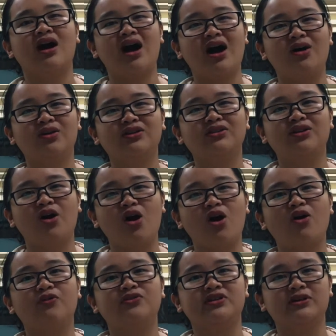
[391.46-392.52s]
out
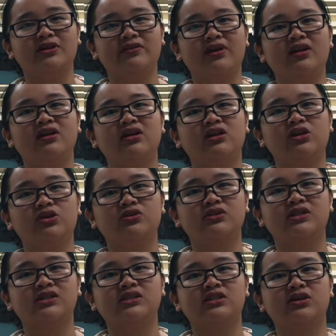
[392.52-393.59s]
of the ready queue
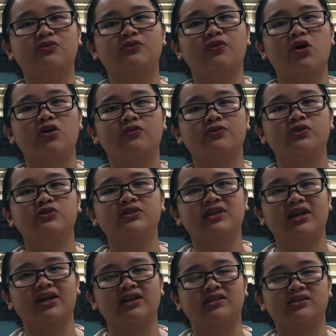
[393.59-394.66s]
system for a few
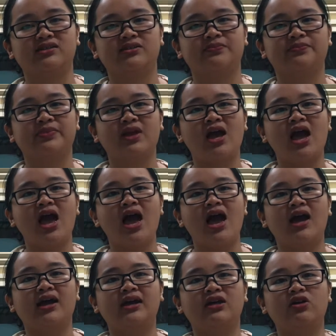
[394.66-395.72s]
seconds
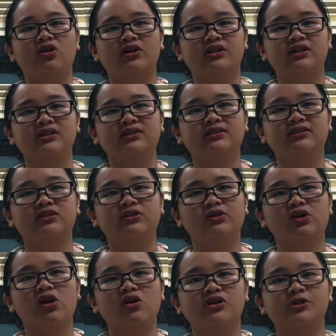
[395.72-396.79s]
in order to
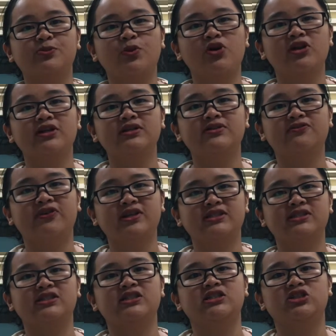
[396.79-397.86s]
allow smaller,
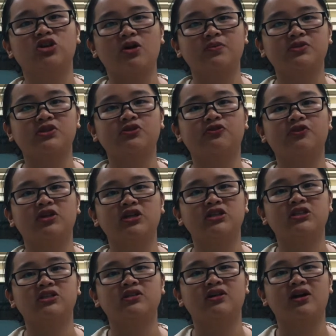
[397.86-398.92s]
faster jobs to
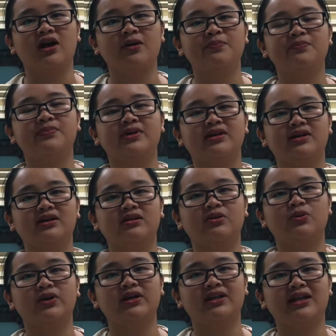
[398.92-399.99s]
finish up
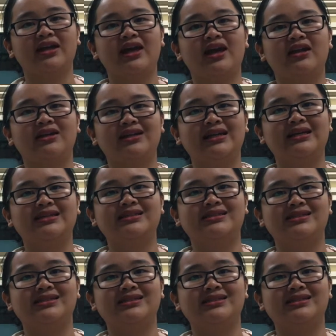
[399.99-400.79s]
quickly and clear the